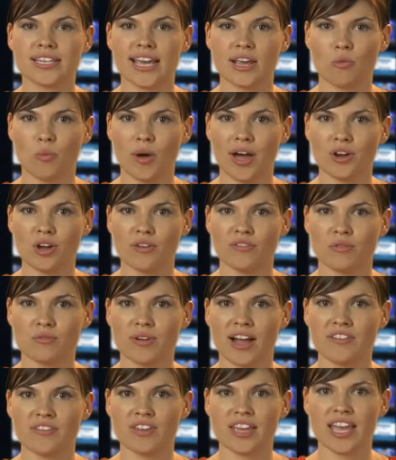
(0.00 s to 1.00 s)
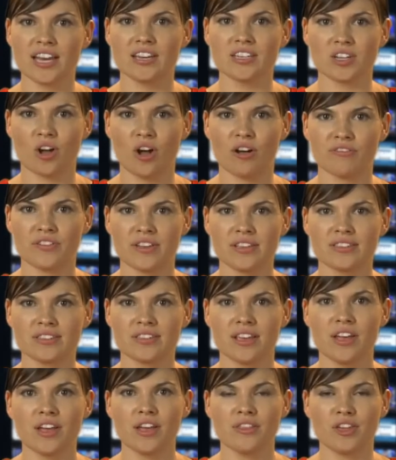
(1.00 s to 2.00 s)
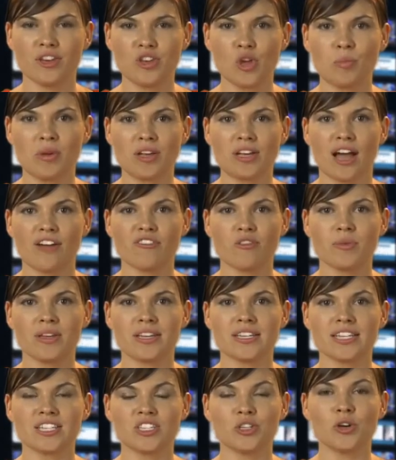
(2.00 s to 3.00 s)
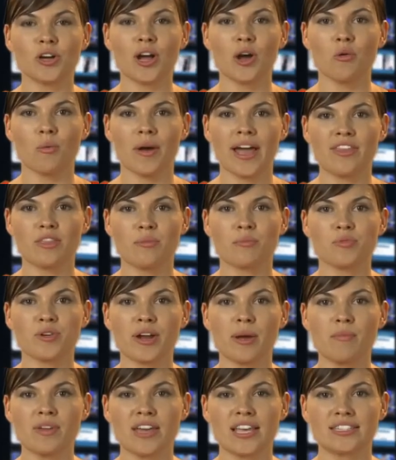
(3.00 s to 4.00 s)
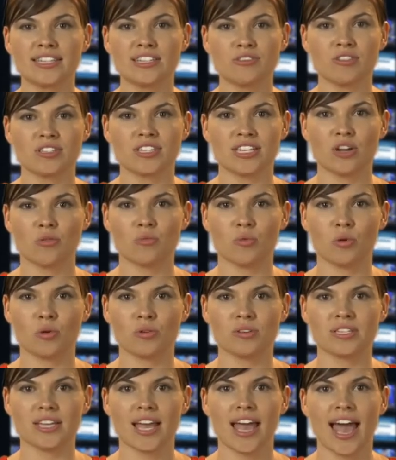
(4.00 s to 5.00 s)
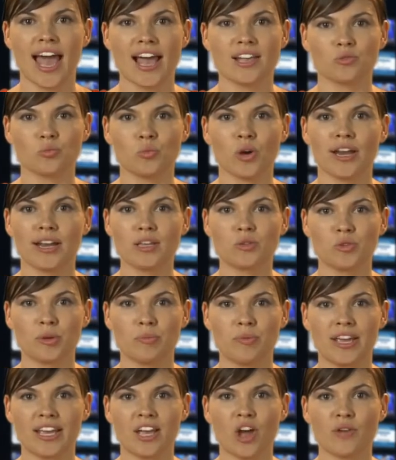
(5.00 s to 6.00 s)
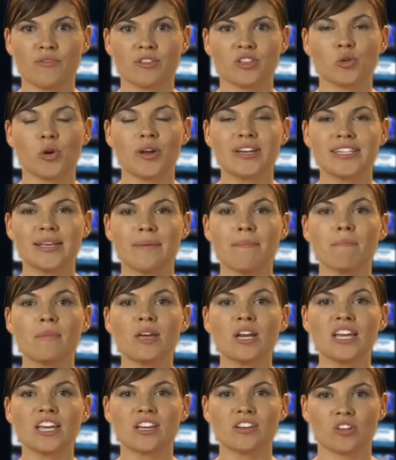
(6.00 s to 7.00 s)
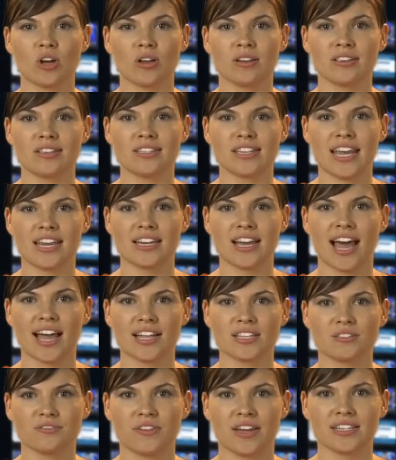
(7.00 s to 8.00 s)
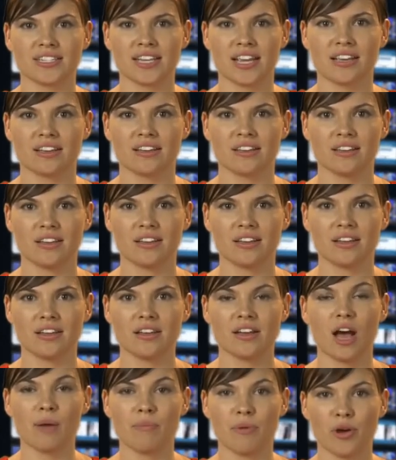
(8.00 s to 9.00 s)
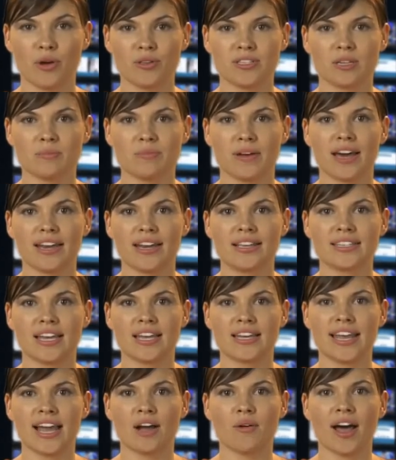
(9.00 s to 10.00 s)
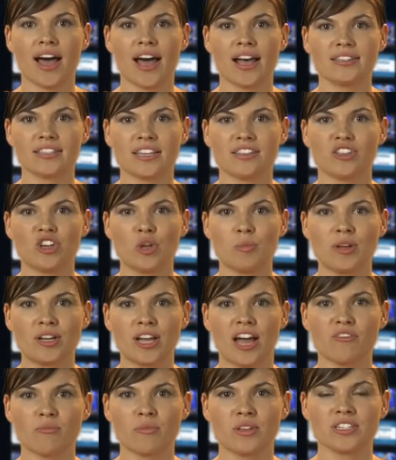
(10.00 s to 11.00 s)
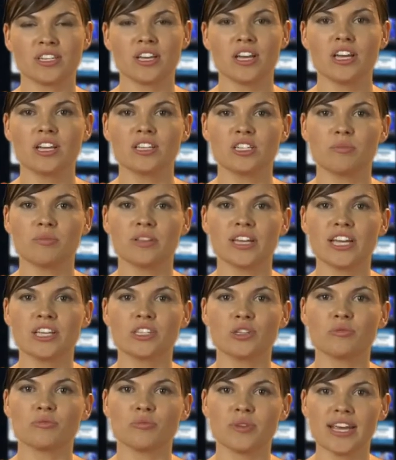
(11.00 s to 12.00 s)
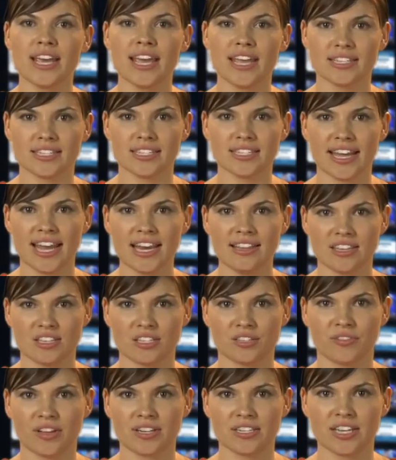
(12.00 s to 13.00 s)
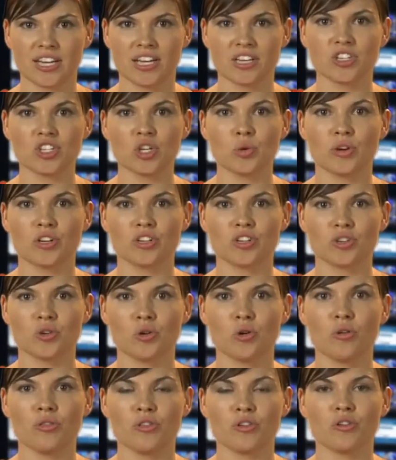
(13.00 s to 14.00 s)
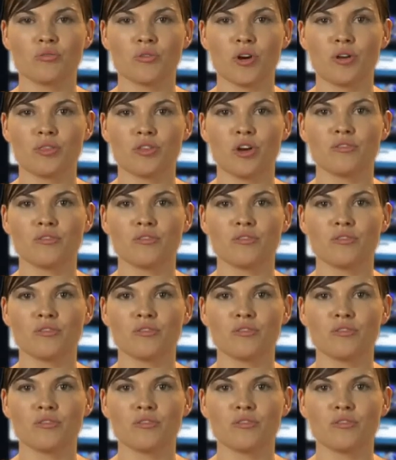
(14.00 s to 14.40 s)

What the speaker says: the kite more than three times that day, I put the cover on, less, and she brings me chocolate. So if you happen to walk by our boat at the end of the day, you'll be able to judge how my kite flying went by whether I'm covering the boat or having some chocolate.